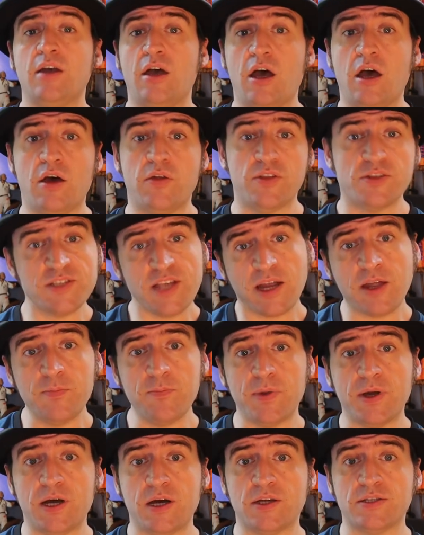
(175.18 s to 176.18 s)
The
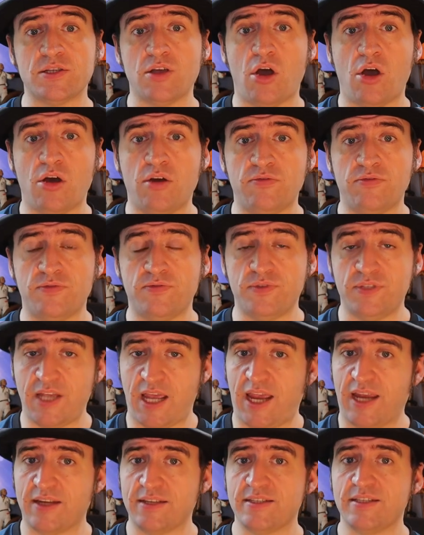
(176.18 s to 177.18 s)
second part of
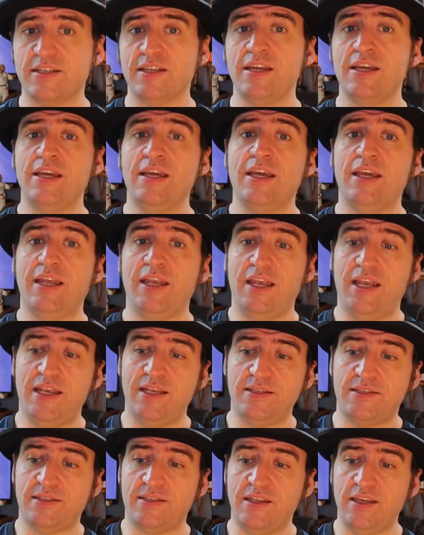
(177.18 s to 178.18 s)
text
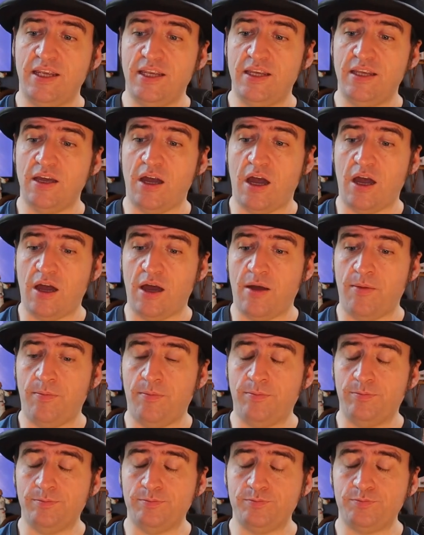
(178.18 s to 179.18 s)
is the
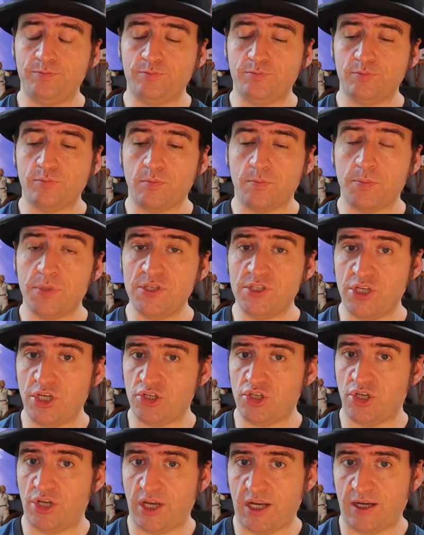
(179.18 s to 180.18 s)

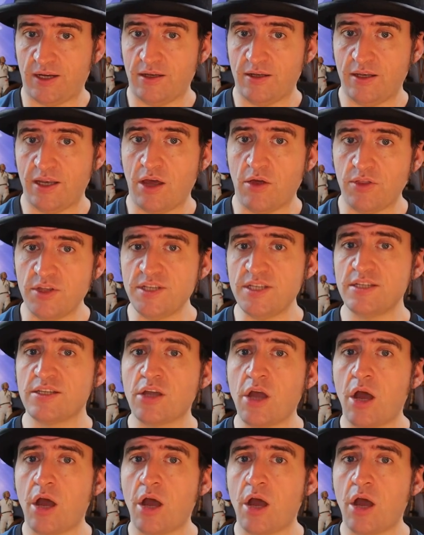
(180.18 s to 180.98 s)
positioning. Now, this is